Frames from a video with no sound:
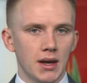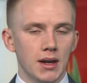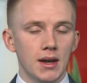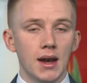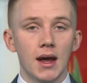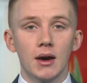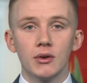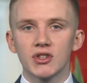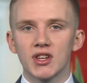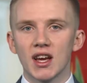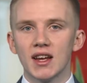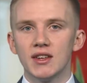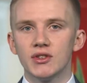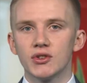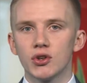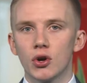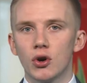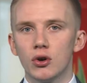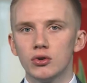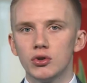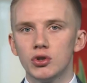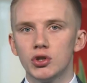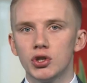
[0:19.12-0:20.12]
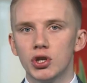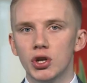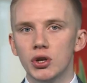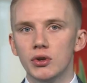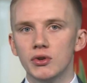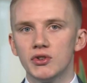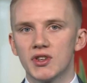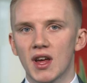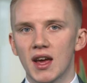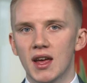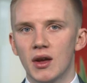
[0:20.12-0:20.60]
Now Sant, on
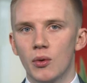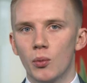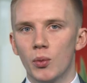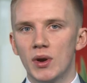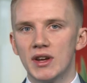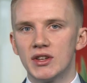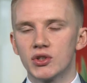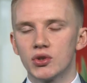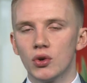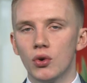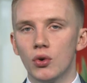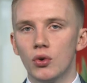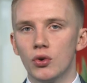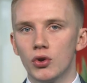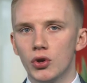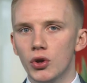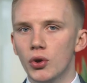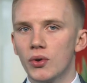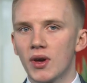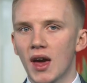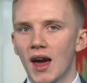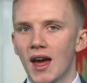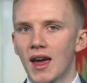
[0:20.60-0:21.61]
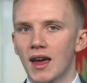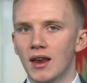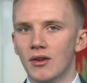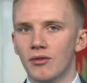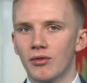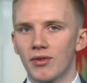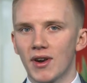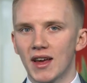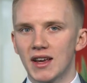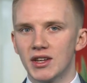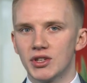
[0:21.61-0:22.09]
Tuesday we saw UK
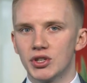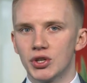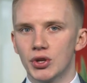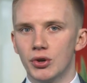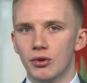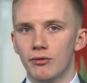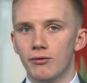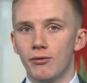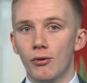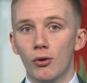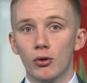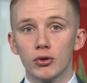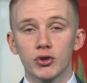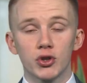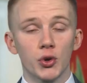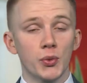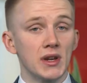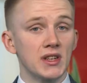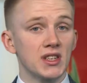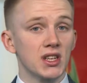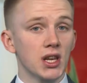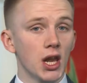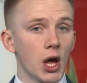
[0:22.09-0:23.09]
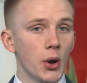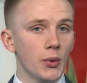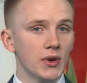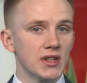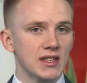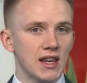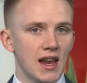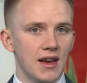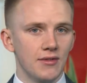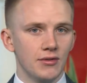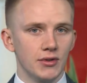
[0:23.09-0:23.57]
inflation fall to its
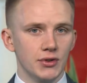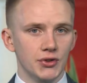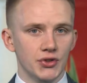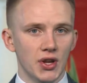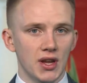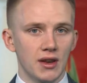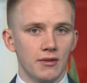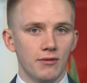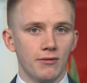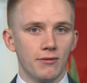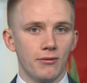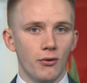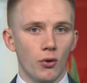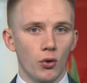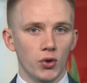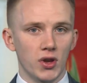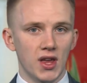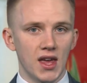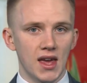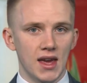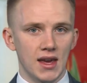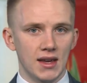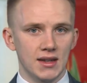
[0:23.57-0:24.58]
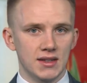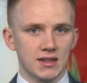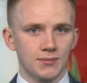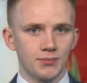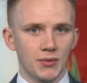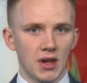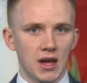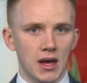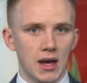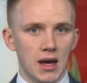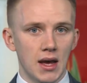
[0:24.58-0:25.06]
lowest levels in 4 years.
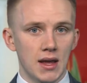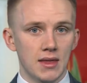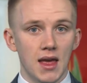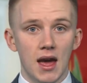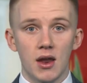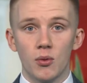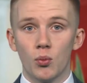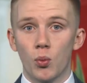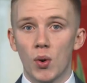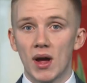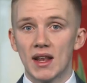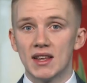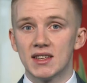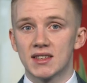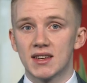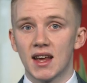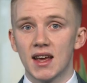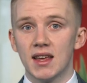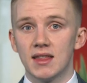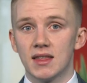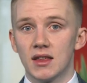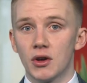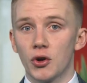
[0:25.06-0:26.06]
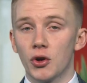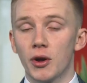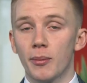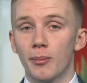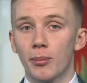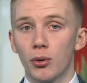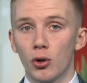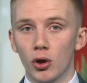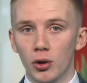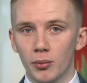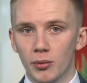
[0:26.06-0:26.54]
Then Wednesday the
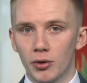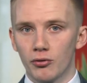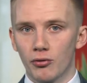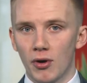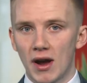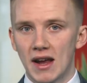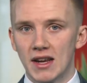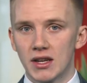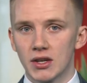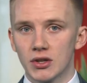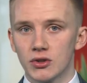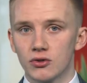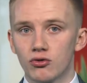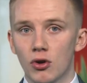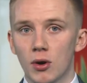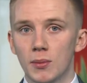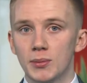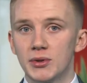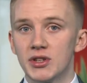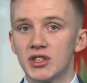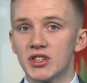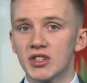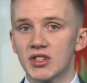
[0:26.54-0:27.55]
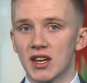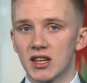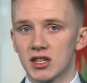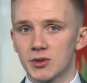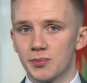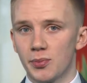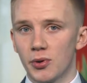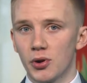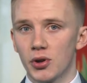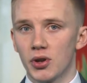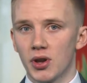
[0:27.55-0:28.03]
unemployment rate dropped to
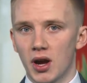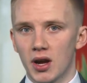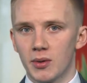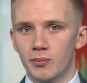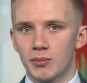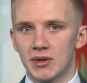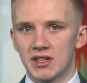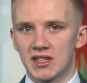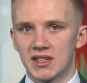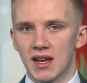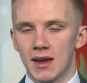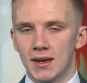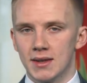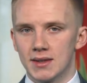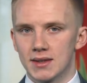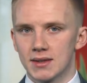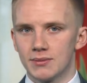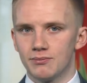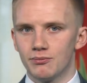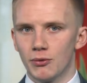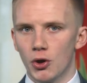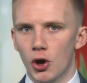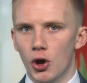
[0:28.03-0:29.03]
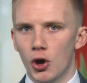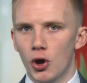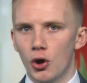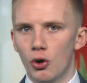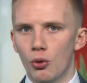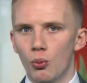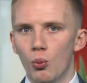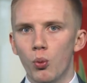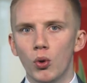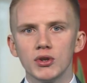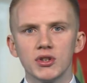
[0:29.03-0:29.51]
6.9%.
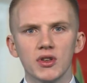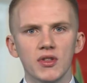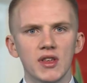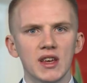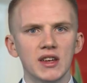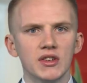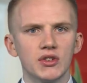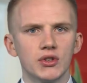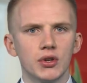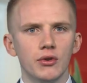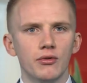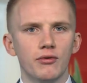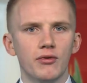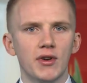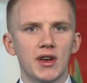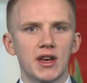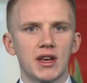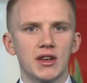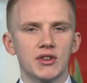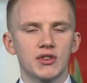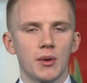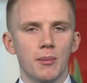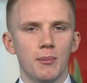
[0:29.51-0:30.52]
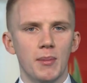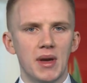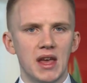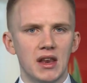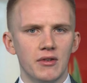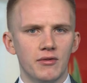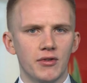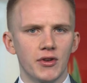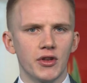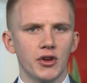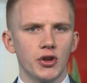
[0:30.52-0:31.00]
What do these two figures
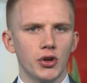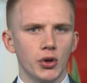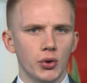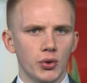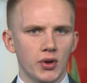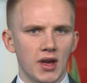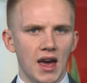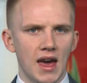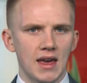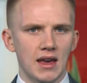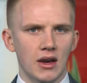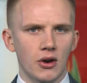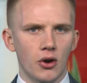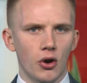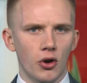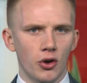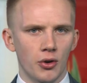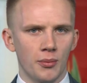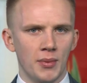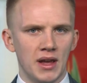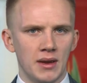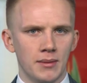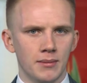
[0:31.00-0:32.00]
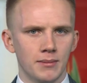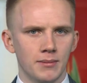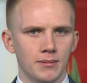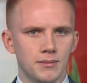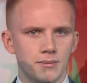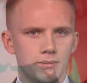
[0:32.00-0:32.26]
mean for the UK economy?